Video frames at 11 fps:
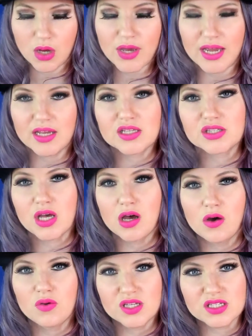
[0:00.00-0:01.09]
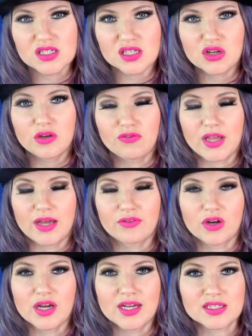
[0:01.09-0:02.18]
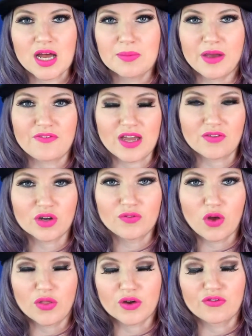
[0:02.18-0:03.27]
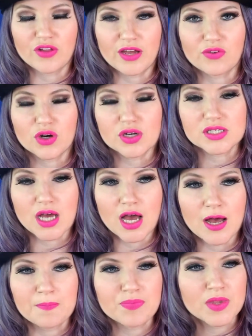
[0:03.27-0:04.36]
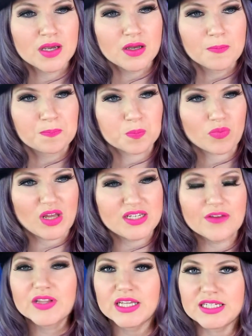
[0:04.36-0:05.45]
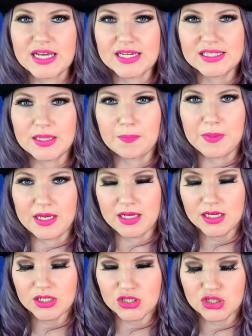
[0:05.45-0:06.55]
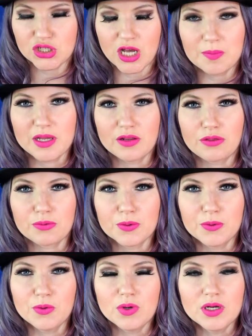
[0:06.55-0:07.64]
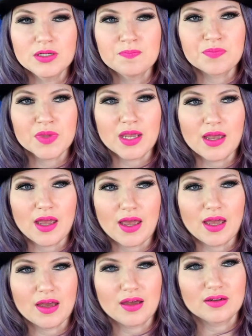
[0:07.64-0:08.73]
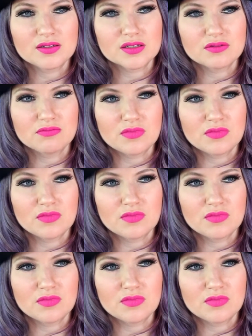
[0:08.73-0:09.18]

Okay, so this is a good flavor. It's not my favorite of all their flavors. Um, I definitely taste the peach coming through, and